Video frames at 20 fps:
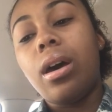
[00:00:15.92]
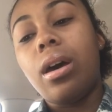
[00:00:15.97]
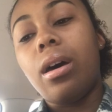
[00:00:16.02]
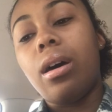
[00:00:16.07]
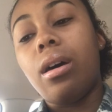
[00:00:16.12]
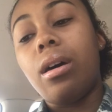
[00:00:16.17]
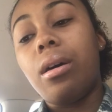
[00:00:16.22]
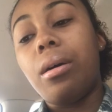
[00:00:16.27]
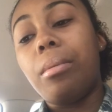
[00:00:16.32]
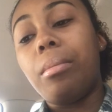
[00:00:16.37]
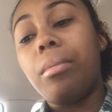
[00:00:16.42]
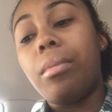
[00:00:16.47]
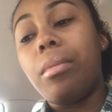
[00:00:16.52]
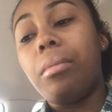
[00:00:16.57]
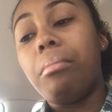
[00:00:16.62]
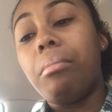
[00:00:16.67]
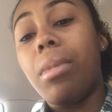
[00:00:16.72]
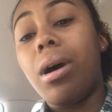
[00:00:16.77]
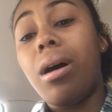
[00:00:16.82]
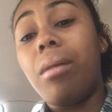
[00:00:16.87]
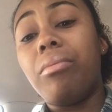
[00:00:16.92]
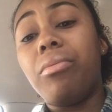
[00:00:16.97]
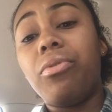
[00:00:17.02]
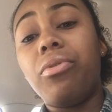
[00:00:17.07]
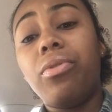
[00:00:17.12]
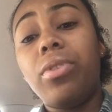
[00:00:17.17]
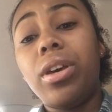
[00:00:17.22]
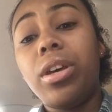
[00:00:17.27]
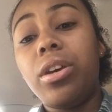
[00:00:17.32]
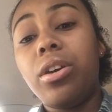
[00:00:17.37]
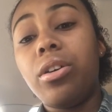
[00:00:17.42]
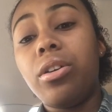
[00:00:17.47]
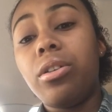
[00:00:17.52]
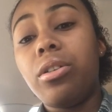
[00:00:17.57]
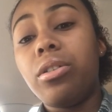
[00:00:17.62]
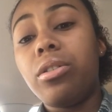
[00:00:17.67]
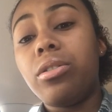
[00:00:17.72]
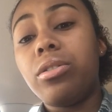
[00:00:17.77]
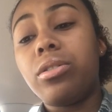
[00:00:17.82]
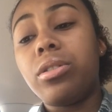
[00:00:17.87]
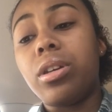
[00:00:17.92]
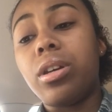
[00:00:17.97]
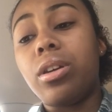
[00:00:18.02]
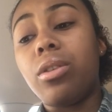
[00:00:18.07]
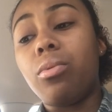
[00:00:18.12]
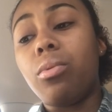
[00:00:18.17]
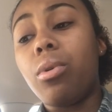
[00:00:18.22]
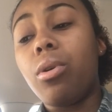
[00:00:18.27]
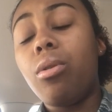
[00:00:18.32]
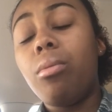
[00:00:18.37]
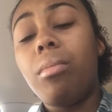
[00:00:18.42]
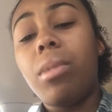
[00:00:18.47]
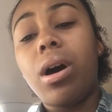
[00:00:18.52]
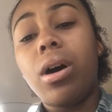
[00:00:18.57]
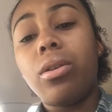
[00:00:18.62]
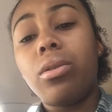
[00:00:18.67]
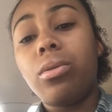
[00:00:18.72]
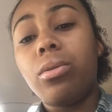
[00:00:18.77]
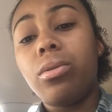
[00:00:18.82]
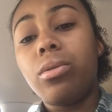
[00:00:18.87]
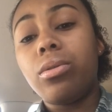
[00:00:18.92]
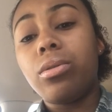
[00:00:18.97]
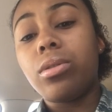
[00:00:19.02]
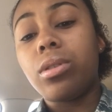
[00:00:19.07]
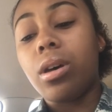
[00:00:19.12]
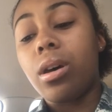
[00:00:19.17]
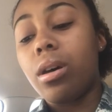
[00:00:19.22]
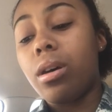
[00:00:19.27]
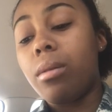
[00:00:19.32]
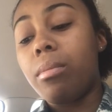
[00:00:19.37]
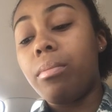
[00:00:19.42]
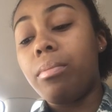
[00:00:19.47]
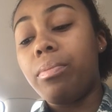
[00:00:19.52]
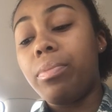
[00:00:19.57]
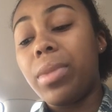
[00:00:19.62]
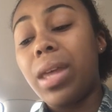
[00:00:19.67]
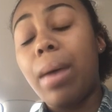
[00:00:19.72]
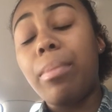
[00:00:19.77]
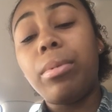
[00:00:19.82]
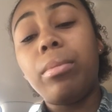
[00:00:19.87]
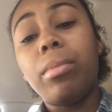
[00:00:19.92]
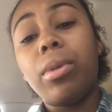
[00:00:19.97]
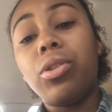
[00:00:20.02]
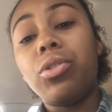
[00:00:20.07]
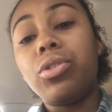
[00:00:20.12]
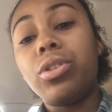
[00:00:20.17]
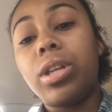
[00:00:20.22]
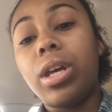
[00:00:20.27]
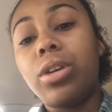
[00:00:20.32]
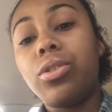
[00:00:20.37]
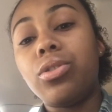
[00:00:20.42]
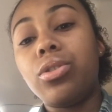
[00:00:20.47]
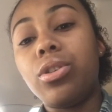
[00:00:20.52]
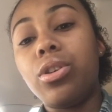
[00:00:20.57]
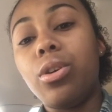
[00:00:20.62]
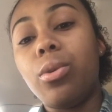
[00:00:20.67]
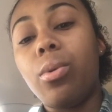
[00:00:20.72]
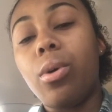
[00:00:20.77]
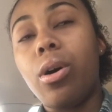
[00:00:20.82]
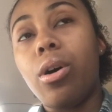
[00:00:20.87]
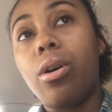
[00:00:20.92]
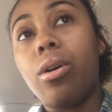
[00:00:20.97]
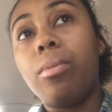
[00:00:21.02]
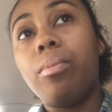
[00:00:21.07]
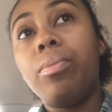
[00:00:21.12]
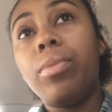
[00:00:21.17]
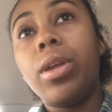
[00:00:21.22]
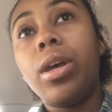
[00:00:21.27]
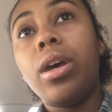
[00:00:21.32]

mom figures and role models. Happy Mother's Day to you all.